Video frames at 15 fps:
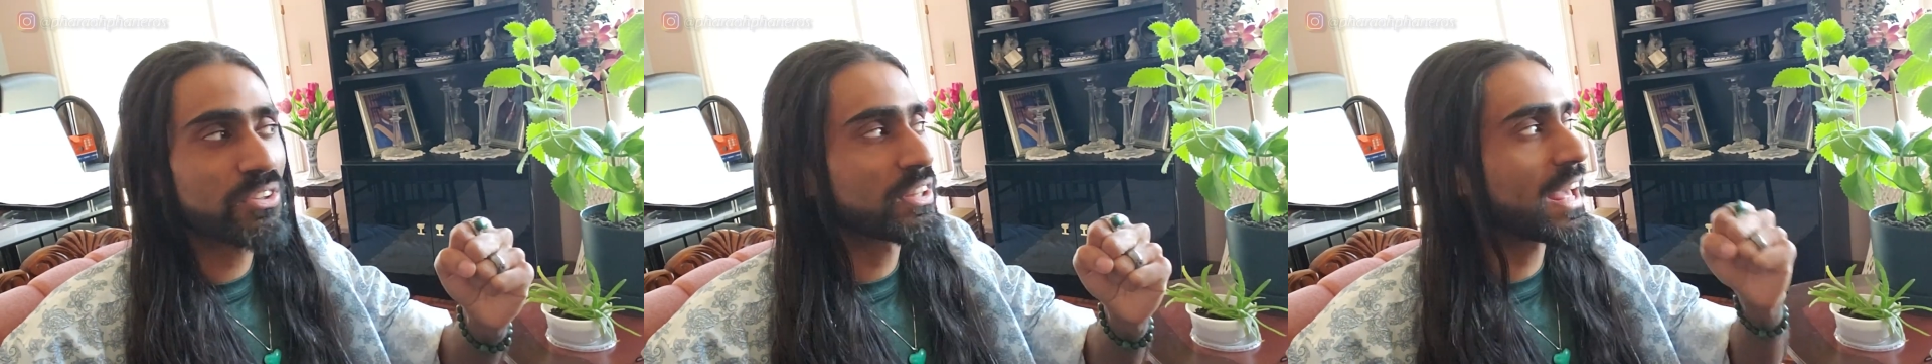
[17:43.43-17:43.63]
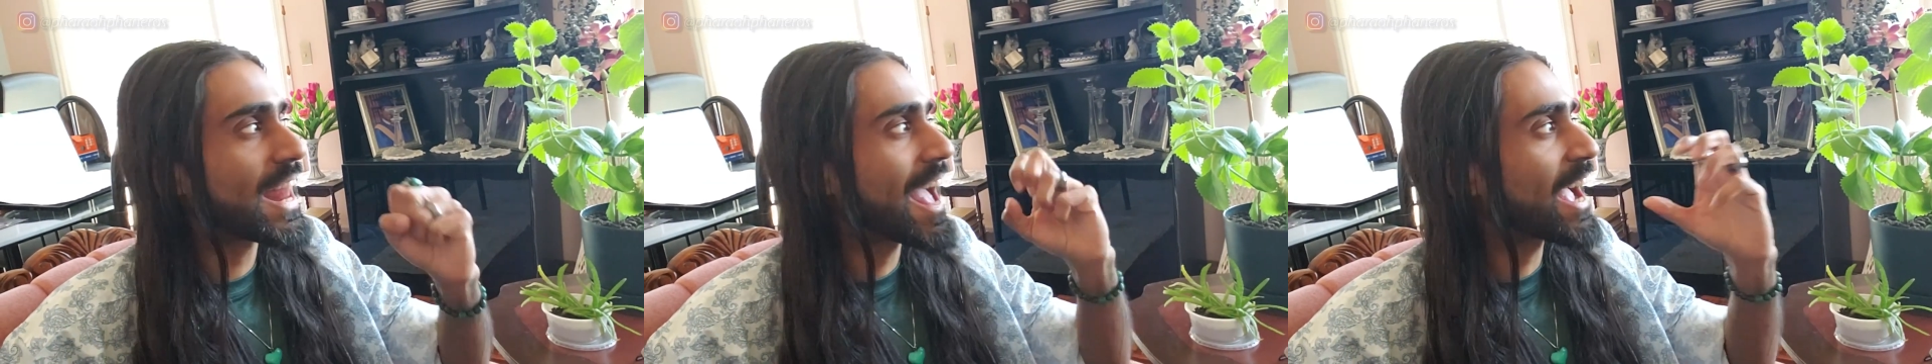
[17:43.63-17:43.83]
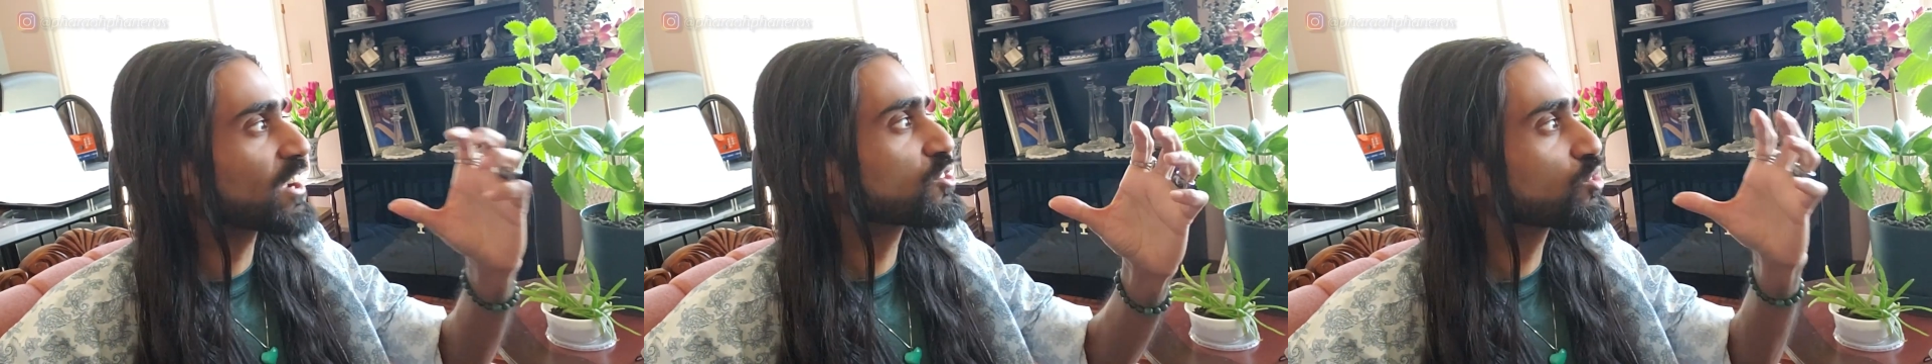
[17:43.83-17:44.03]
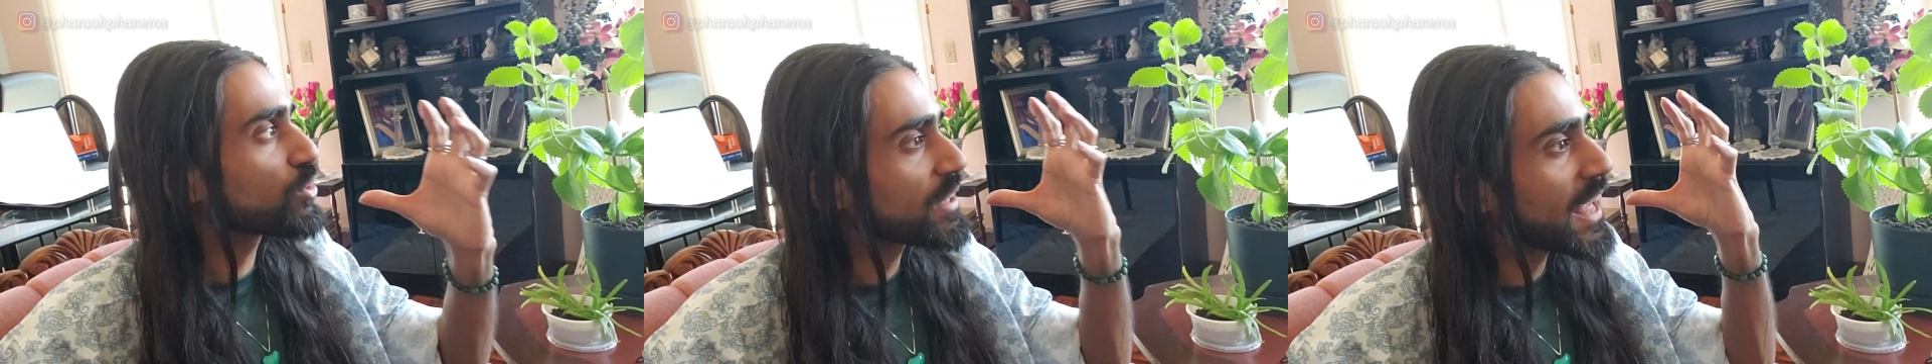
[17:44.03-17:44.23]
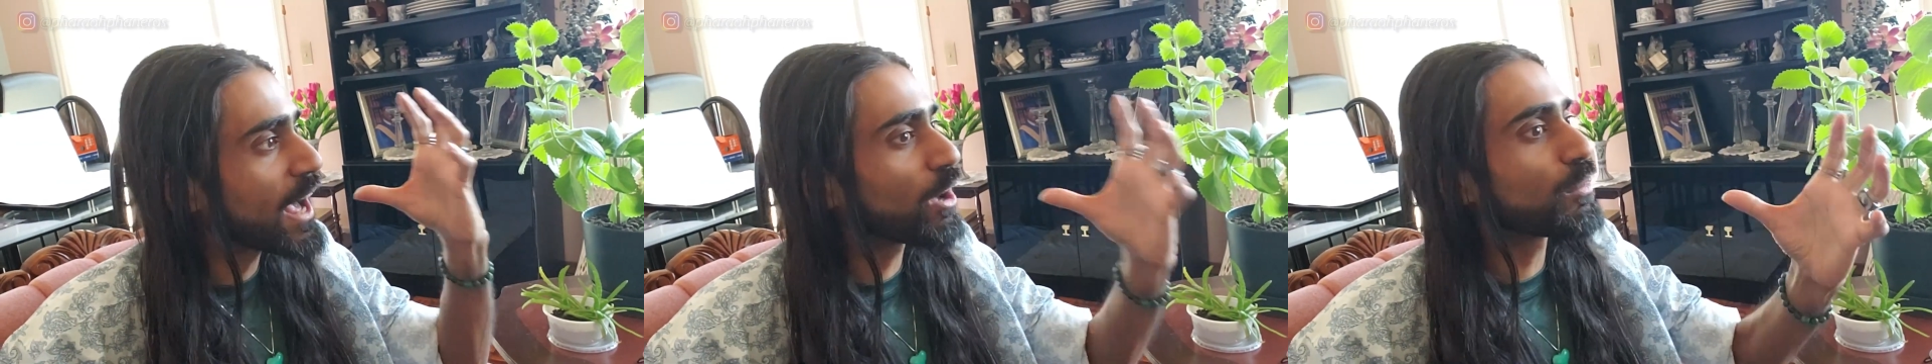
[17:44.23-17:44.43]
that
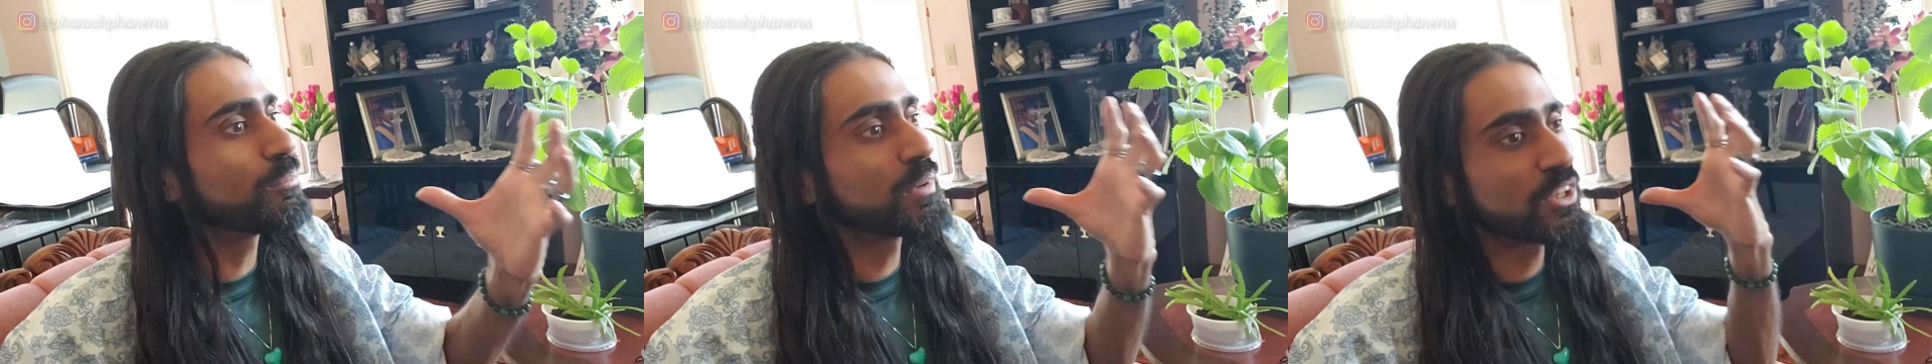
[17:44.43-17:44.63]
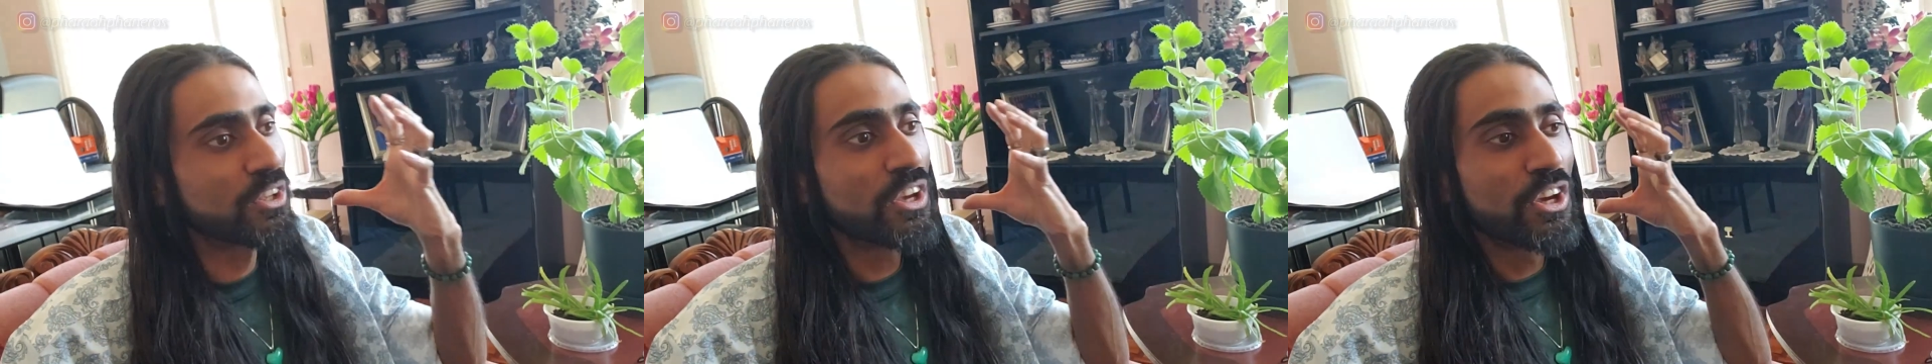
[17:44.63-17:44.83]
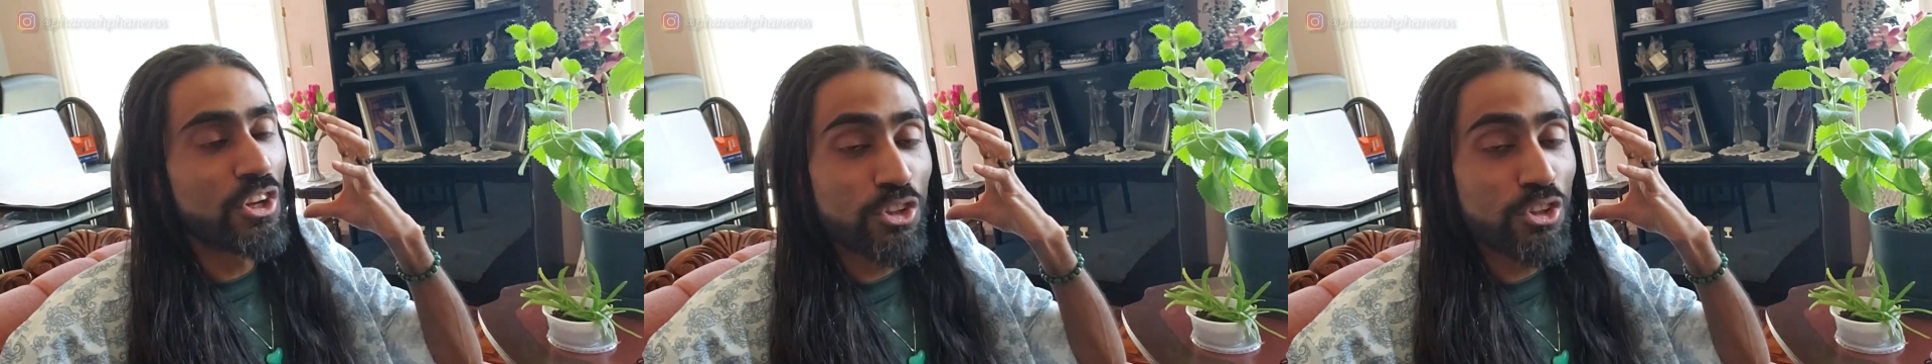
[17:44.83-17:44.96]
actually helped me